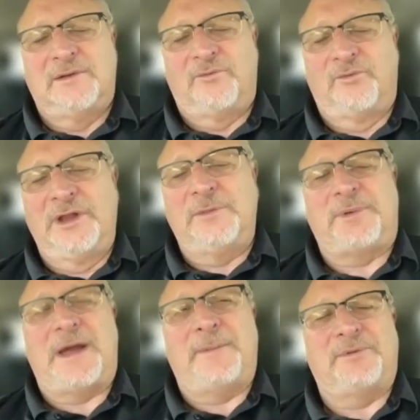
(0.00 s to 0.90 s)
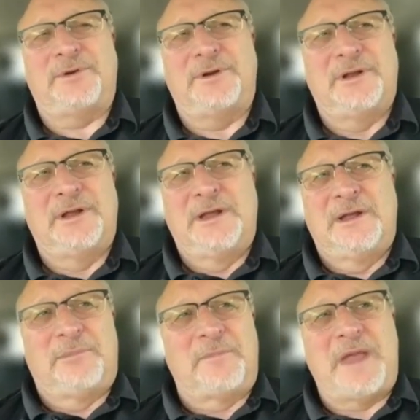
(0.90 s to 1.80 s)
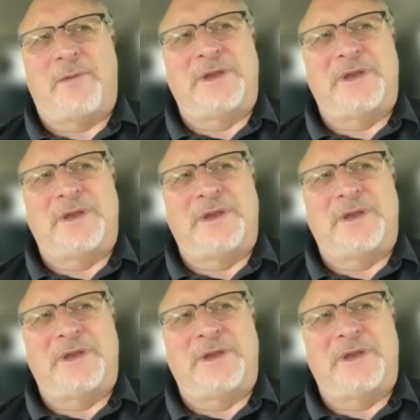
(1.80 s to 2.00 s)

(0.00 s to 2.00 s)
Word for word: really popular but man